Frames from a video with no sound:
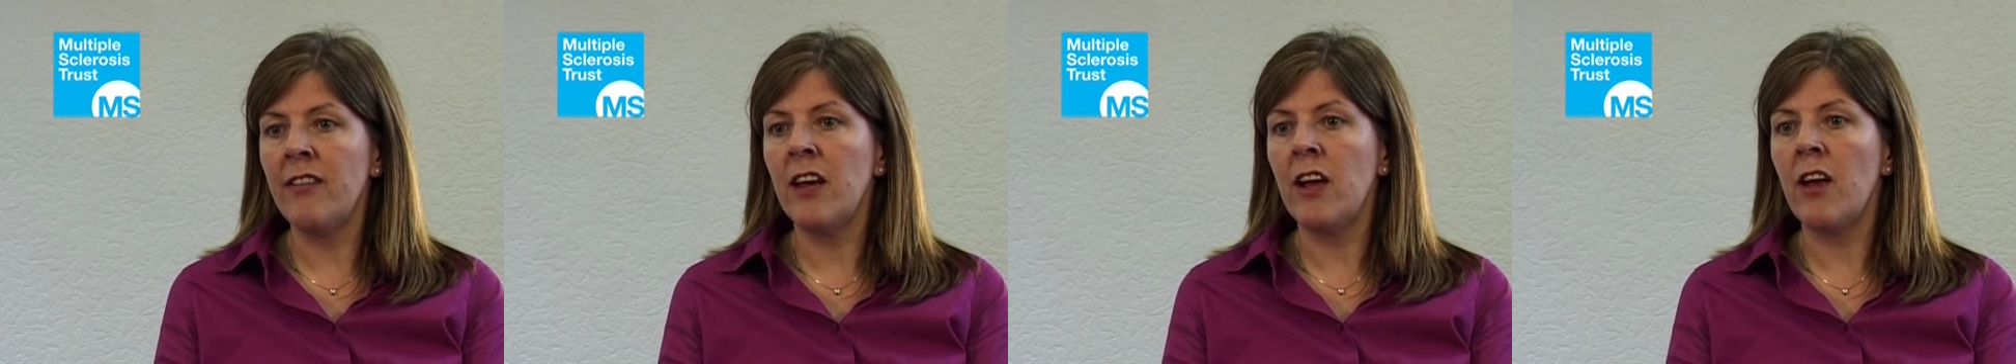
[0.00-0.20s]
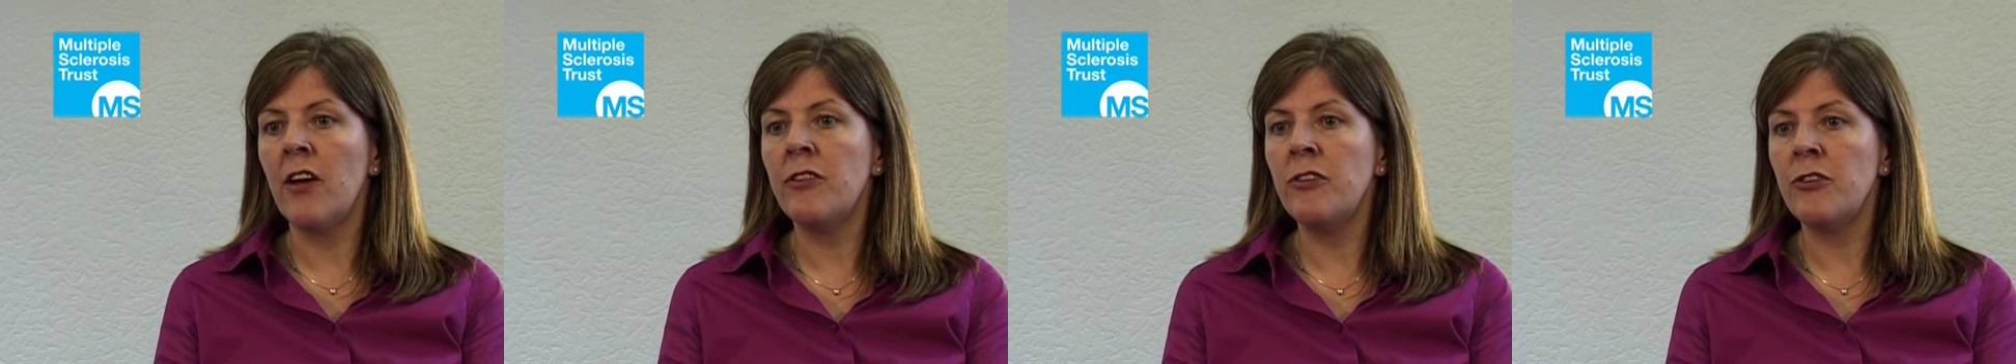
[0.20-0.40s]

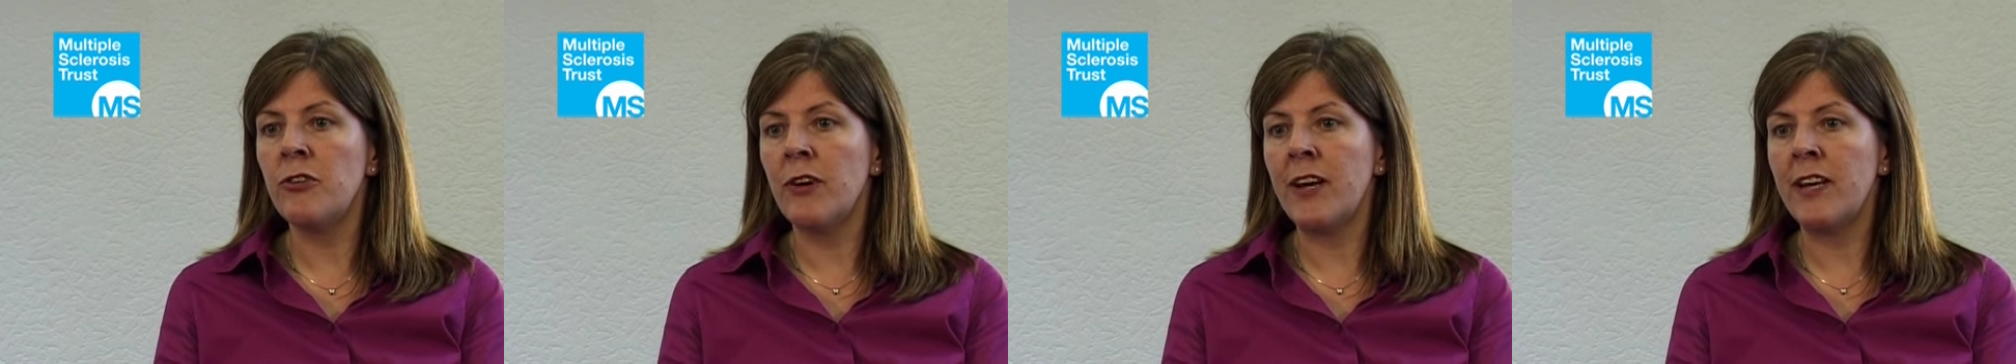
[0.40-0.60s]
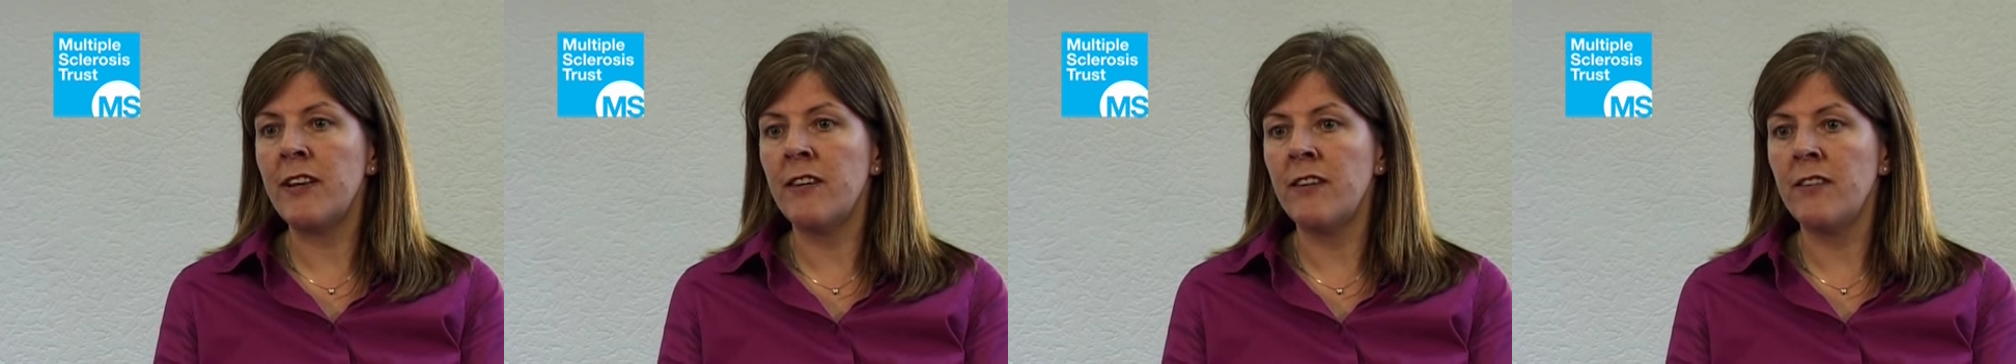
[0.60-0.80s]
that goes
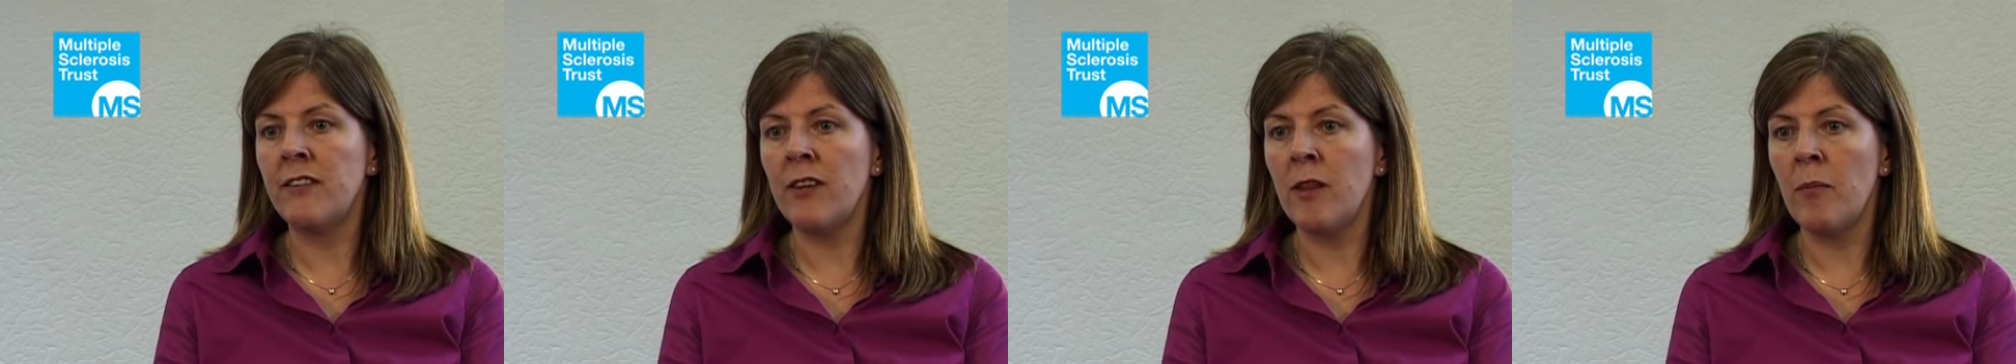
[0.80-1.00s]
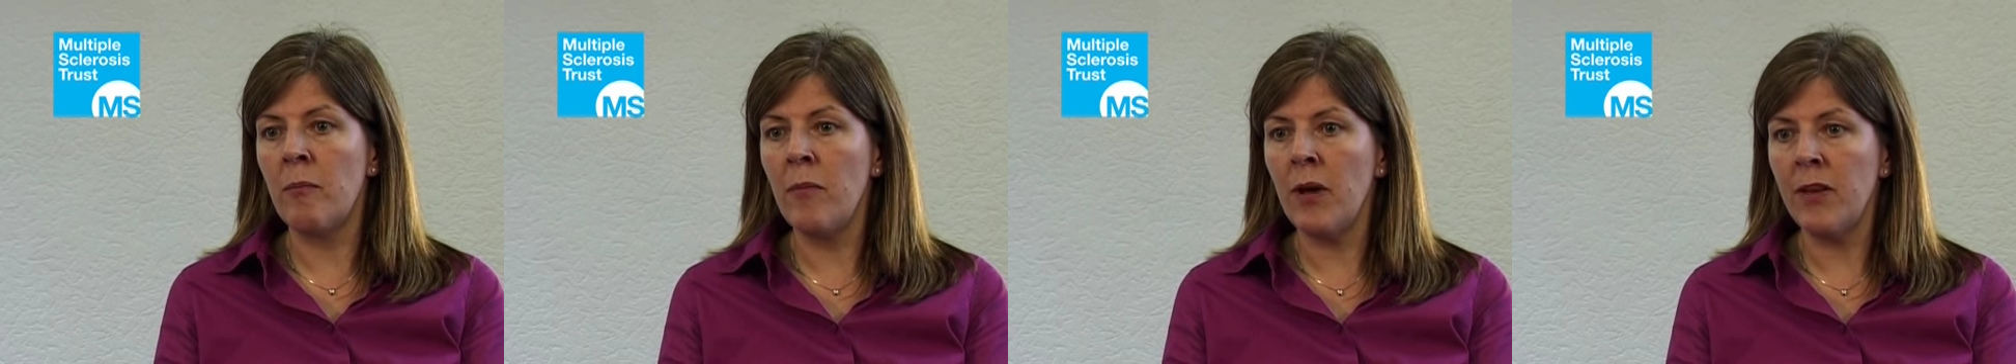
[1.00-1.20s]
straight
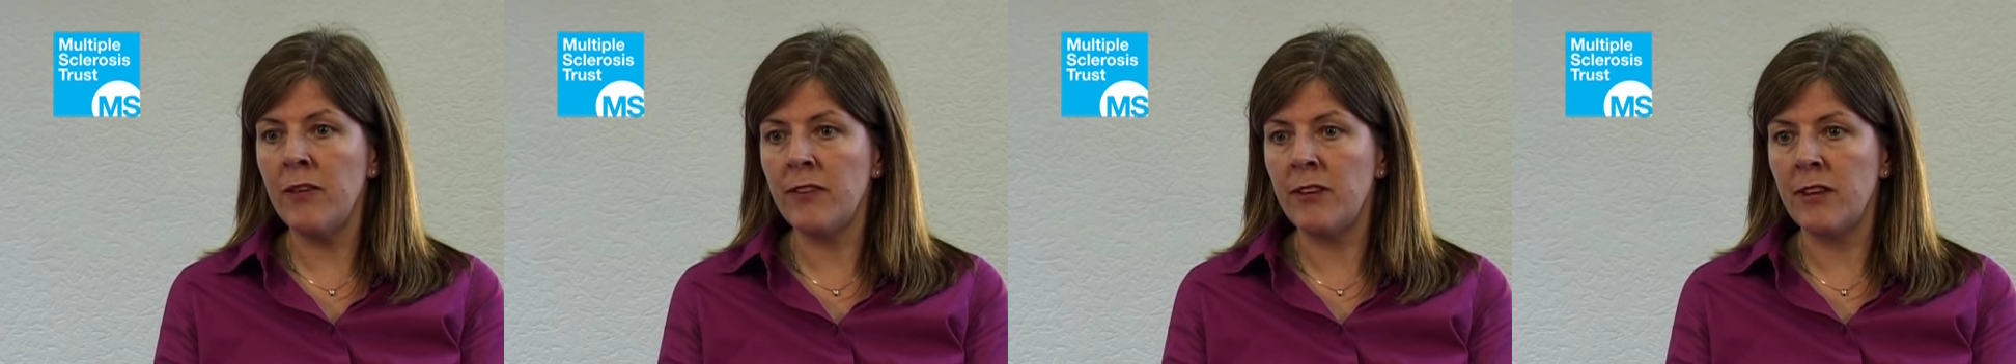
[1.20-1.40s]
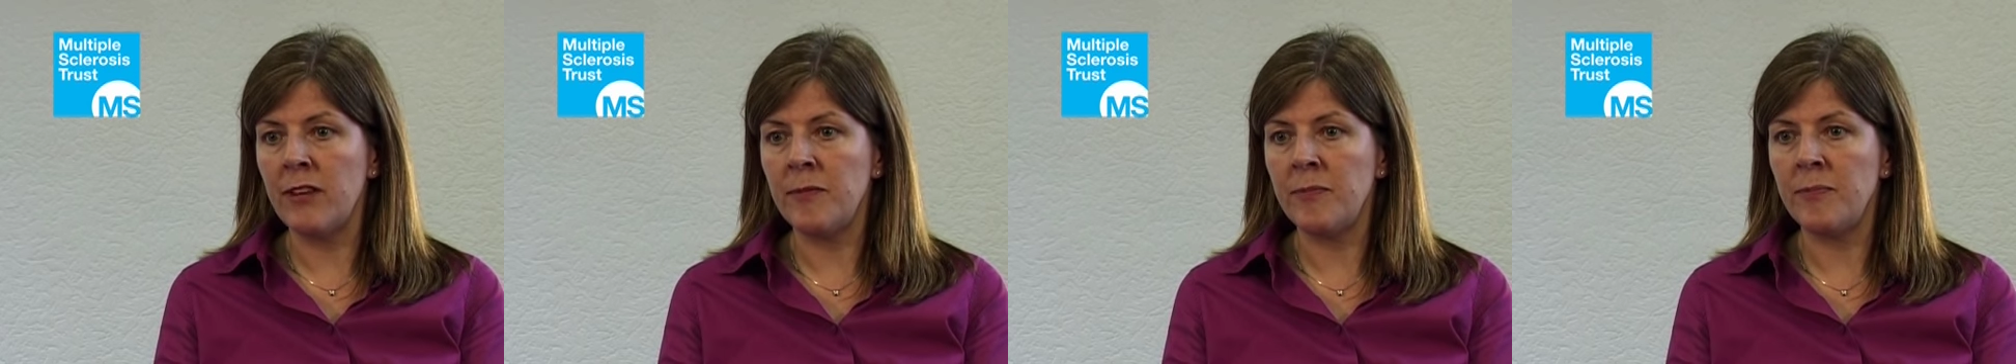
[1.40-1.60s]
into the
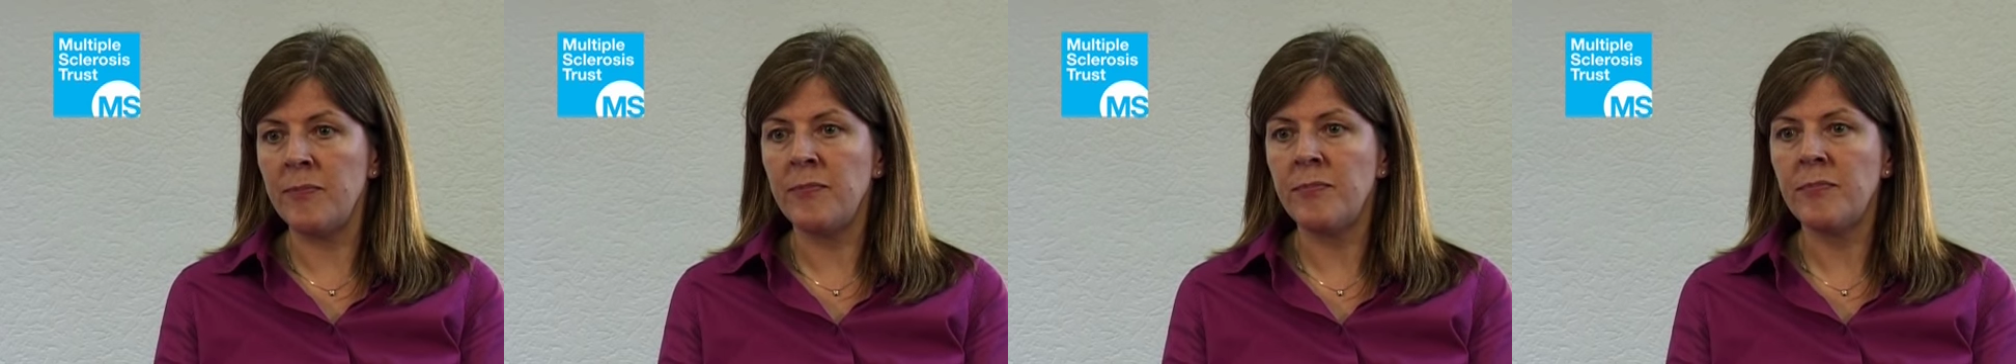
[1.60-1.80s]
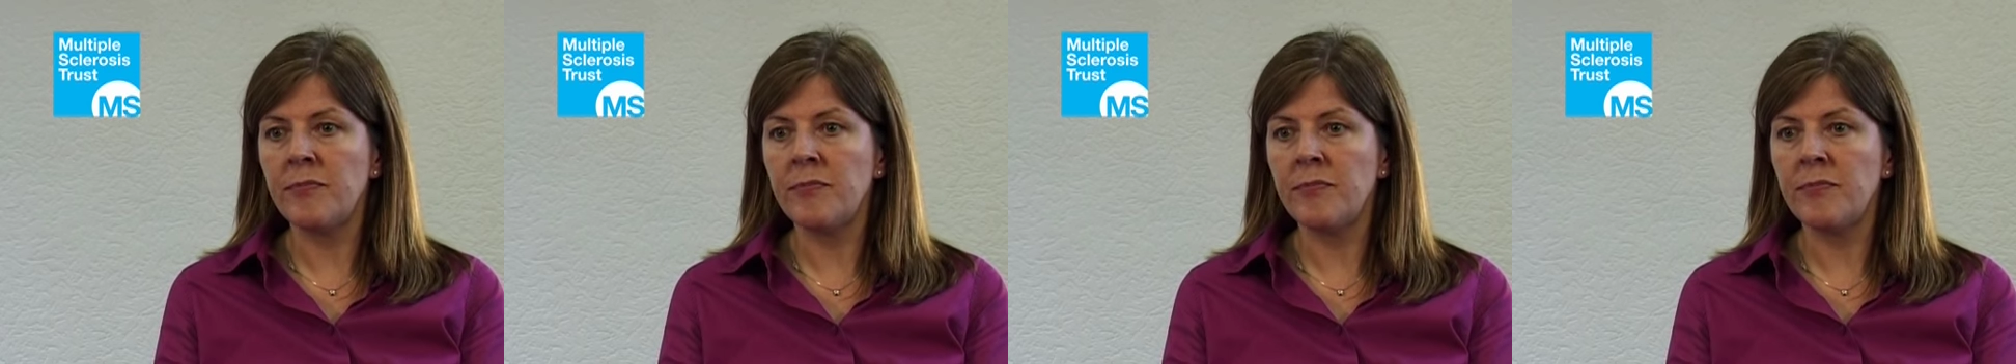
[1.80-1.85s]
muscle.